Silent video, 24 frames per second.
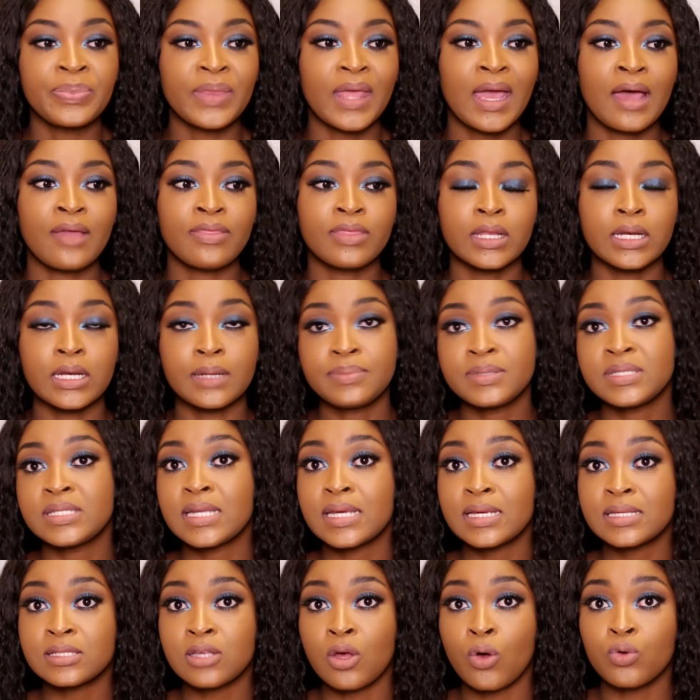And the
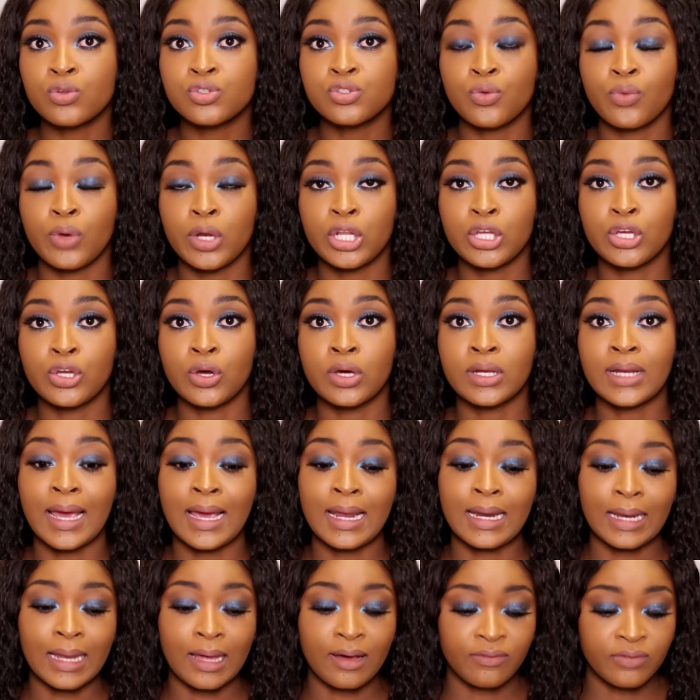lipsticks are also really good.
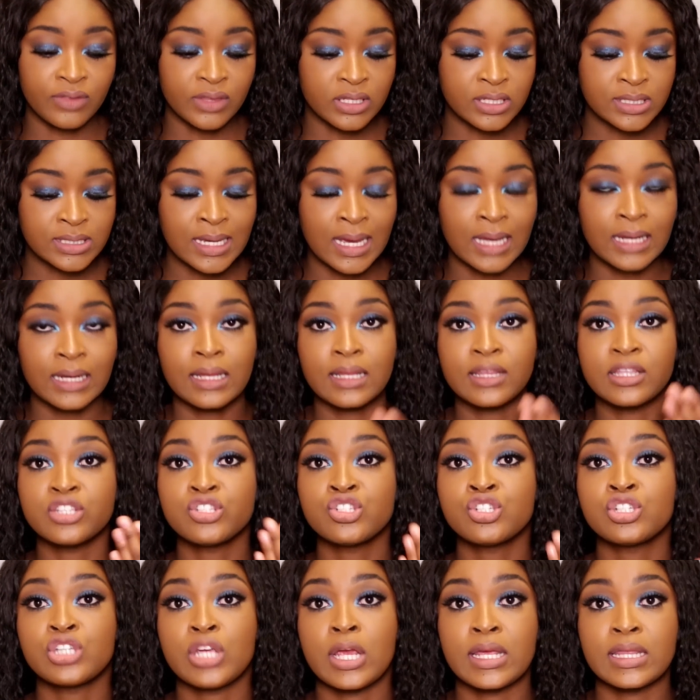I love this color,
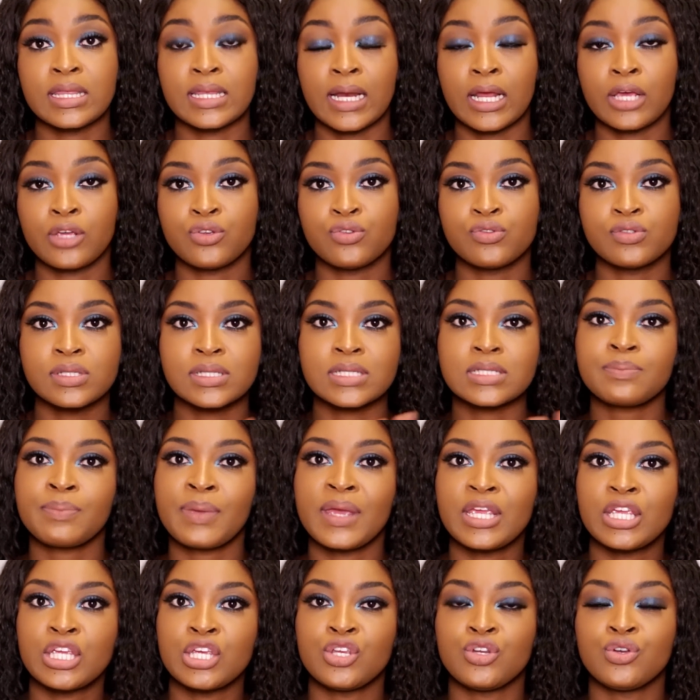this shade that I use, this
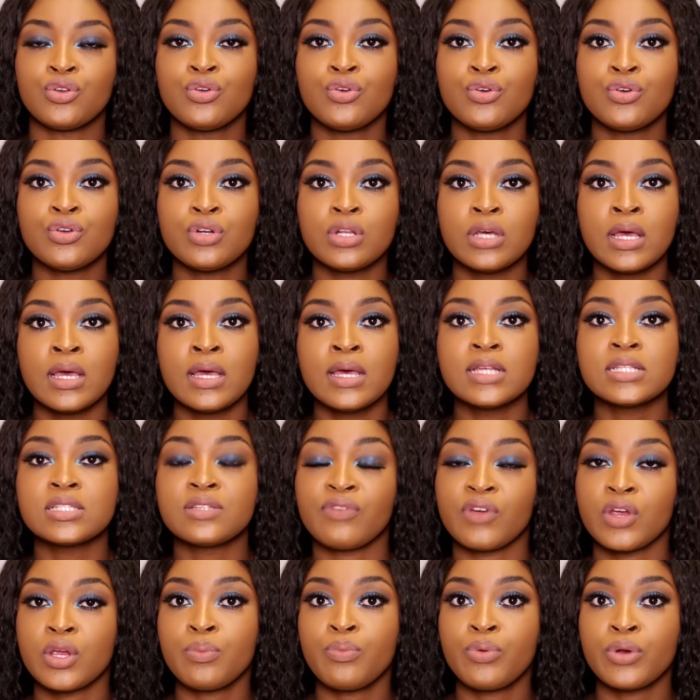pinky nude. It's a
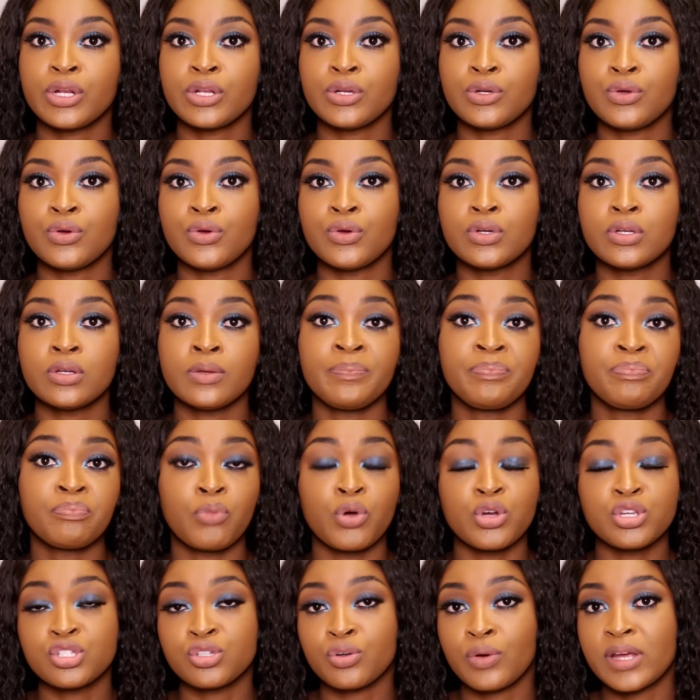very pretty nude,
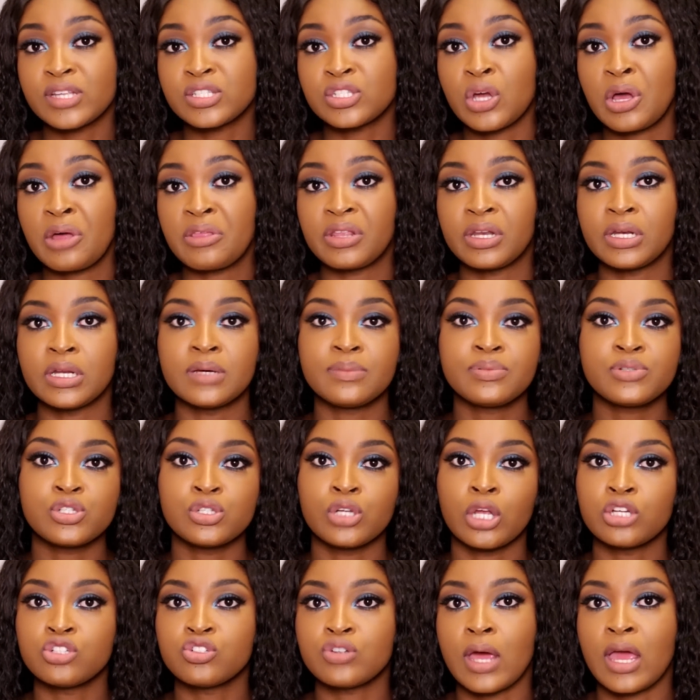moisturizing on the lips,
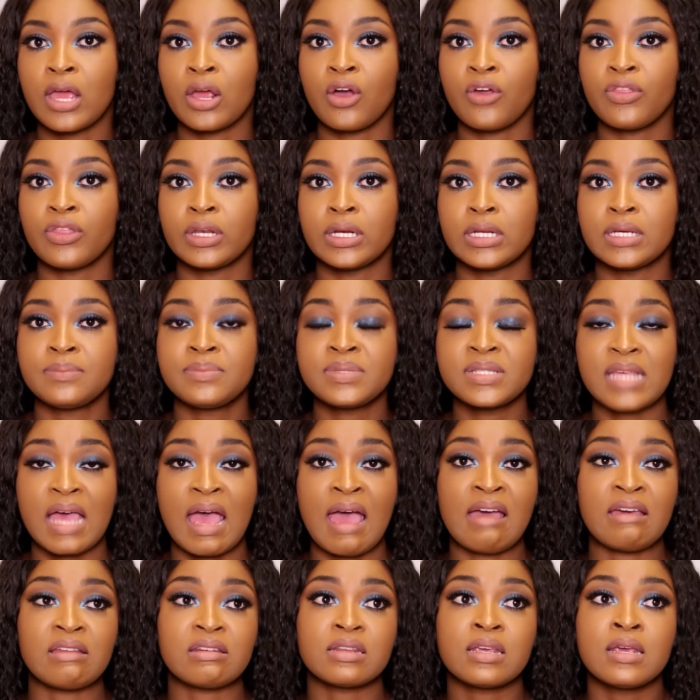not drying on the lips,
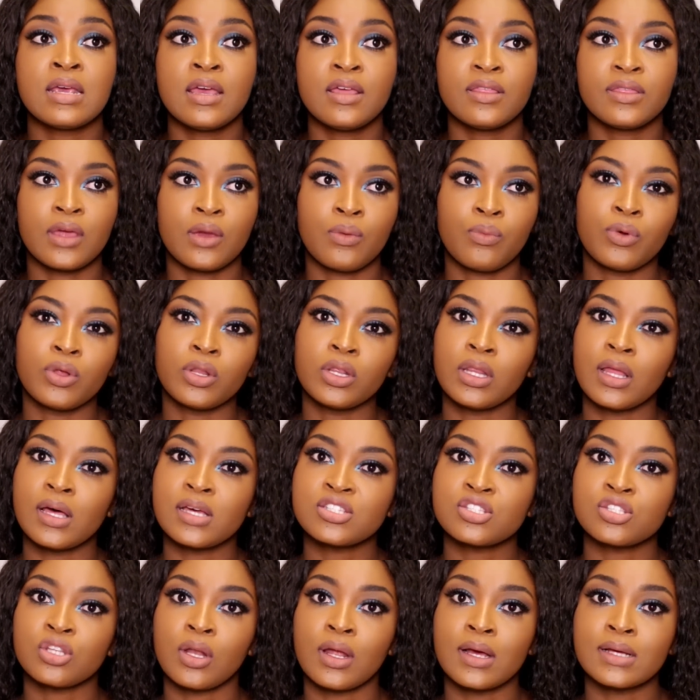and they will
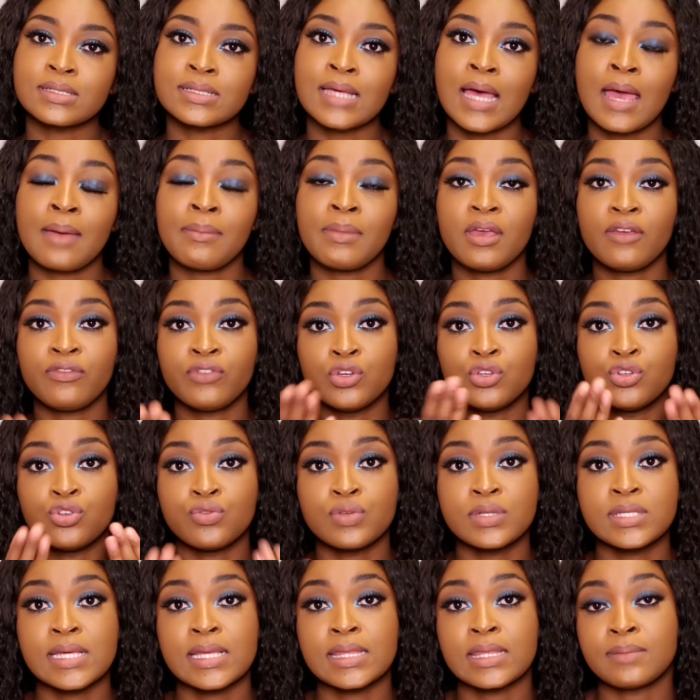last a long time if you
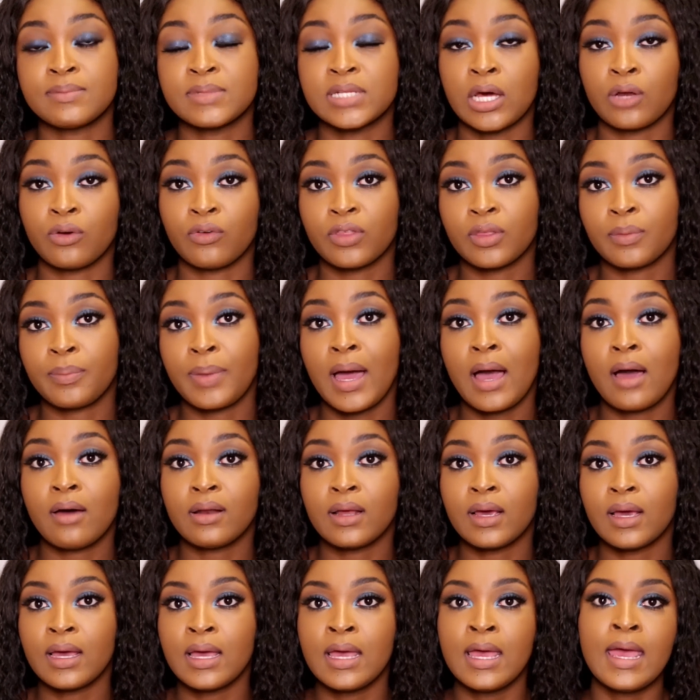do set them down with a
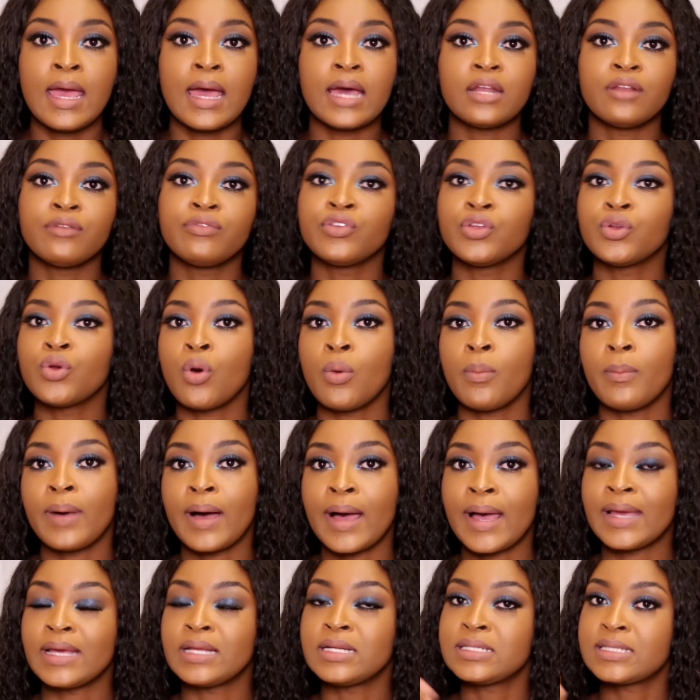powder. And if you don't
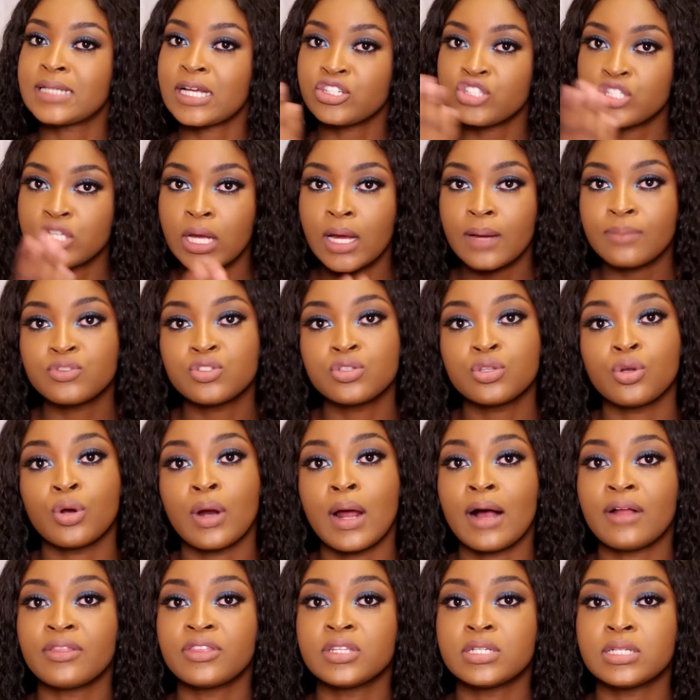mind touching up
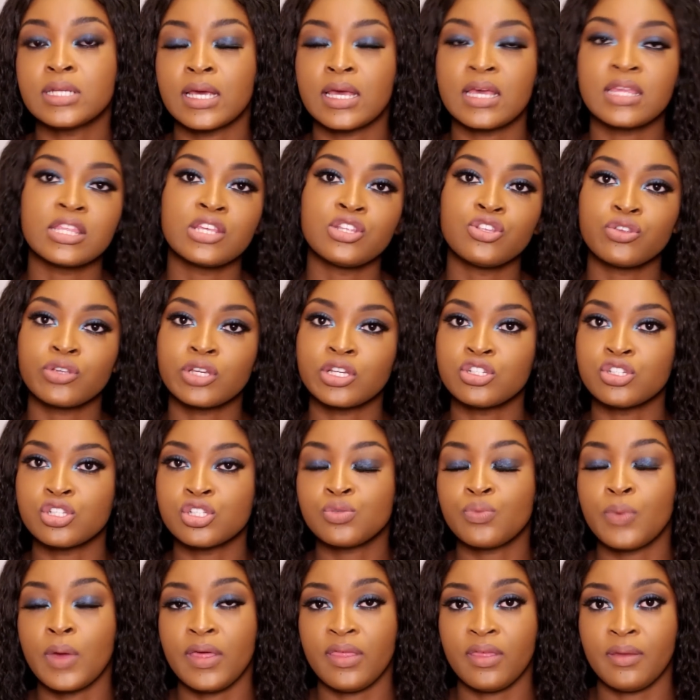throughout the day, then you can
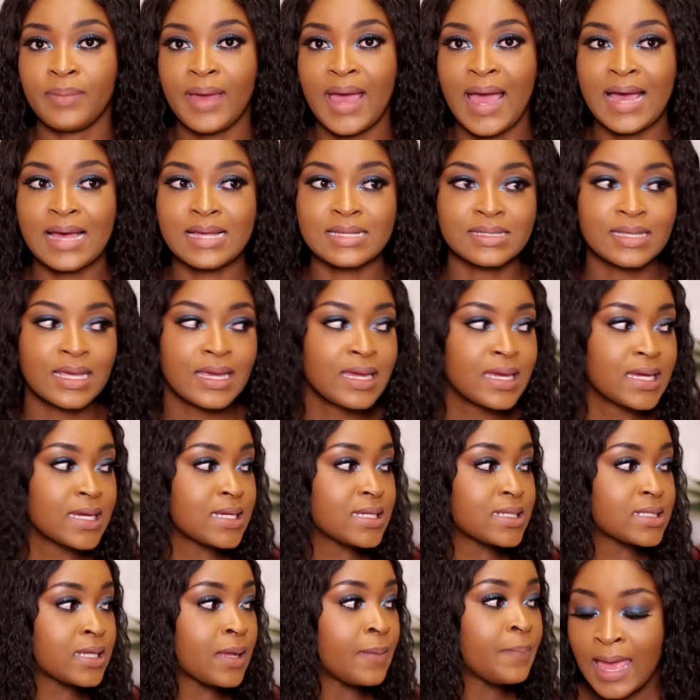just wear them as
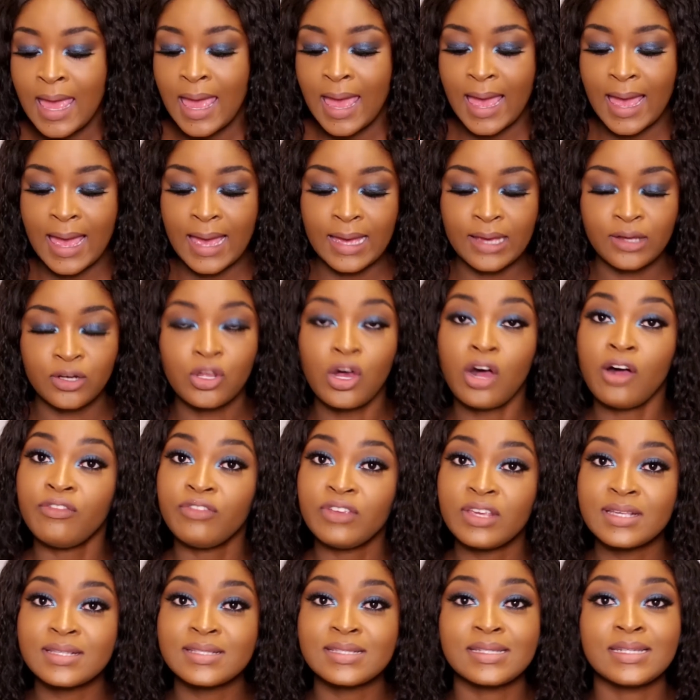is. And
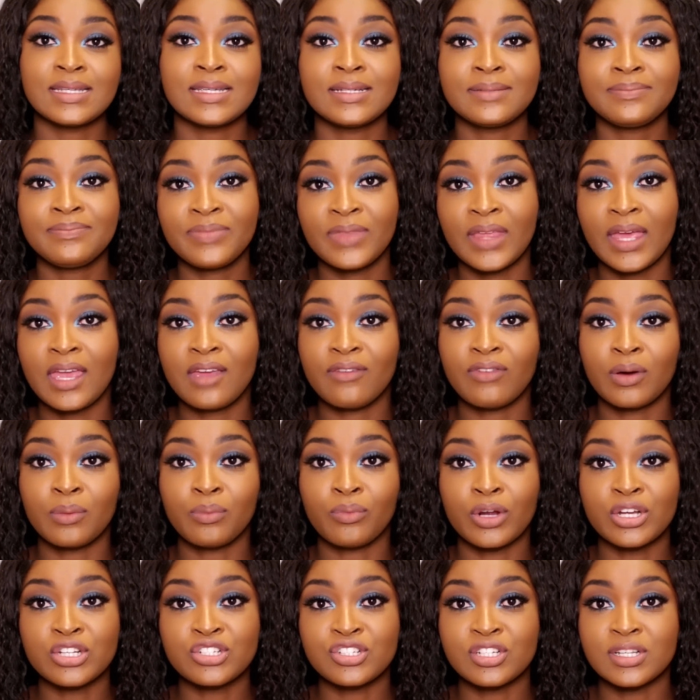obviously the Avon
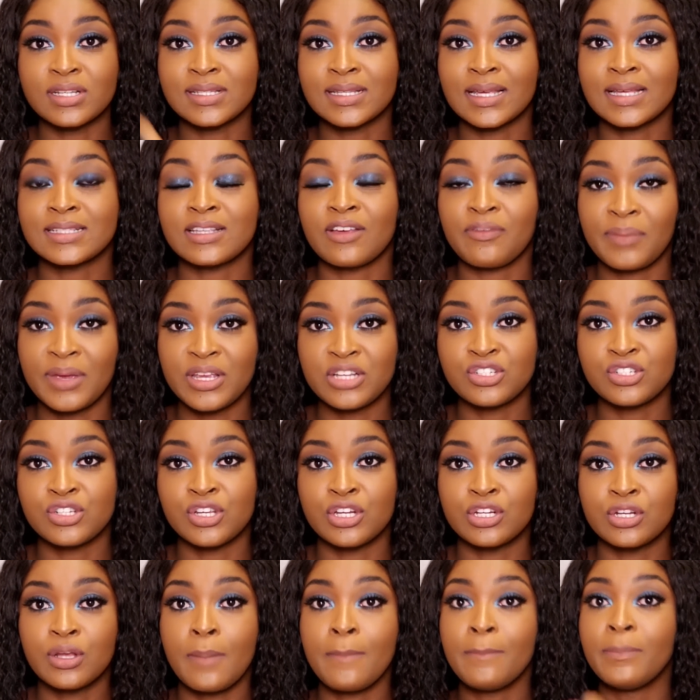brushes, as I
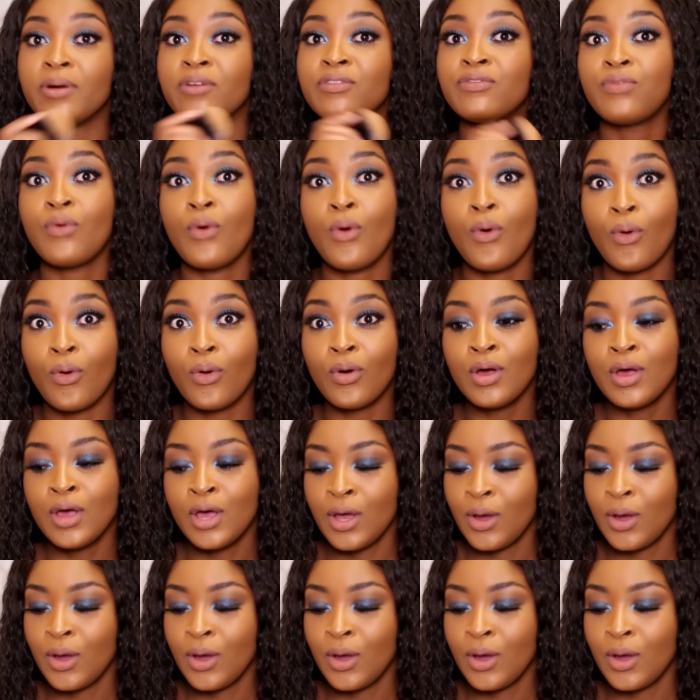mentioned before,